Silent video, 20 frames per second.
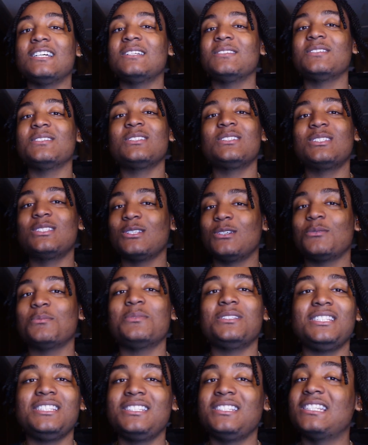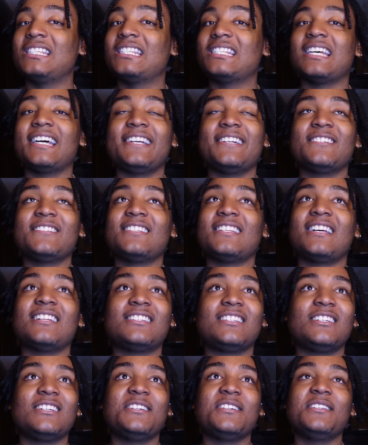There's so many designers out
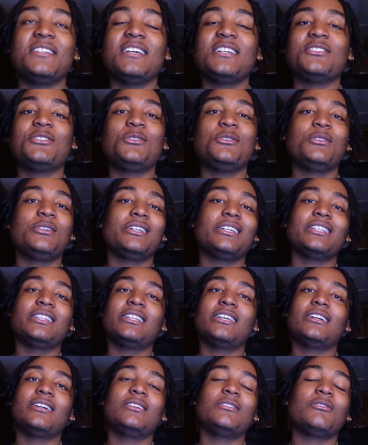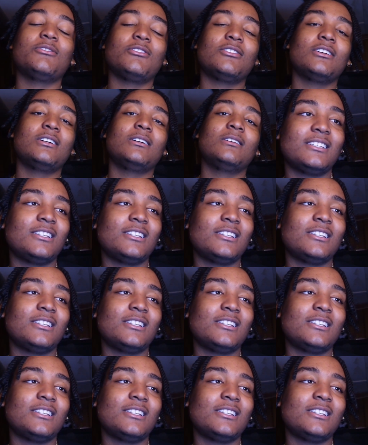there that you can learn from.